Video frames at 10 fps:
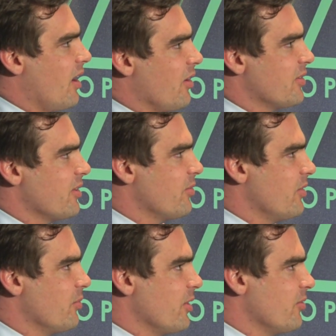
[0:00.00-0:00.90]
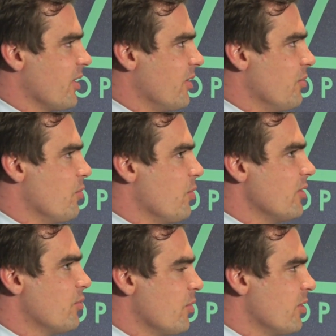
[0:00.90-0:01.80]
I was just wondering,
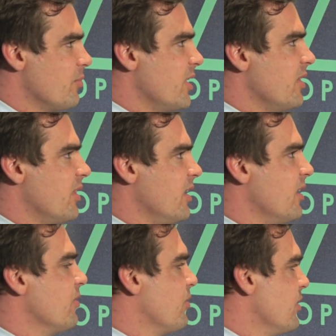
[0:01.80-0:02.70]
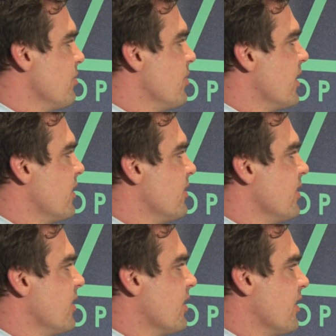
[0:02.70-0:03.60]
what would be the renewable
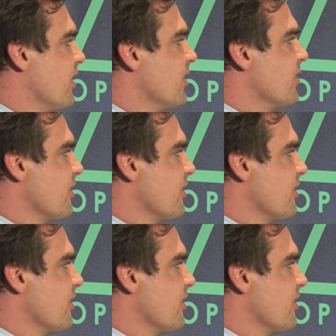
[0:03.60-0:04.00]
energy and, and